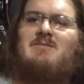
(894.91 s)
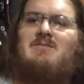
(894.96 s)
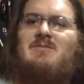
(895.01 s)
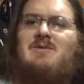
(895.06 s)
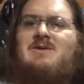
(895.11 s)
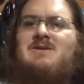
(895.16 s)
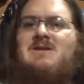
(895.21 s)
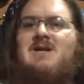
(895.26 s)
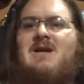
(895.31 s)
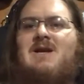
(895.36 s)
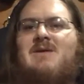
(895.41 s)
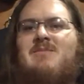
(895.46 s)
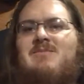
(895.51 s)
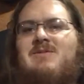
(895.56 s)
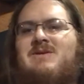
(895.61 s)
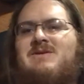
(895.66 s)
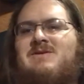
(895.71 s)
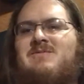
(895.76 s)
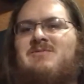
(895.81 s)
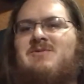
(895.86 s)
Please like,
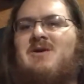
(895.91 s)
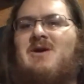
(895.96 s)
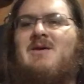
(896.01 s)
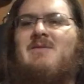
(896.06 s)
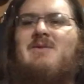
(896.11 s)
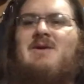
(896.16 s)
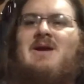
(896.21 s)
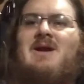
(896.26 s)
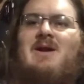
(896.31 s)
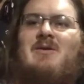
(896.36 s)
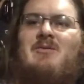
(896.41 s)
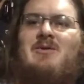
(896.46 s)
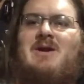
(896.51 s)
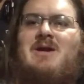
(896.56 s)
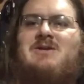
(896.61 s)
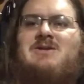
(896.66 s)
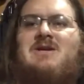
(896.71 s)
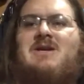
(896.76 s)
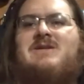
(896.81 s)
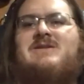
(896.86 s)
please subscribe, and I will
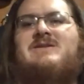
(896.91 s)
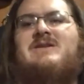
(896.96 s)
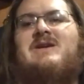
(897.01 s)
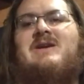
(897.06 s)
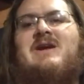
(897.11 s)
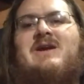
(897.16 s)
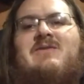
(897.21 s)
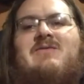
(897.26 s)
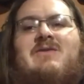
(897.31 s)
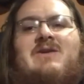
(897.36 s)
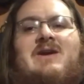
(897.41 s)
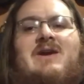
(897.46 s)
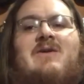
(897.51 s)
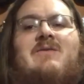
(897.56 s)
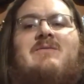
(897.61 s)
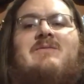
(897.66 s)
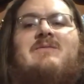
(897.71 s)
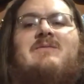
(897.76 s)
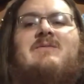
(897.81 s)
catch you guys in the next video.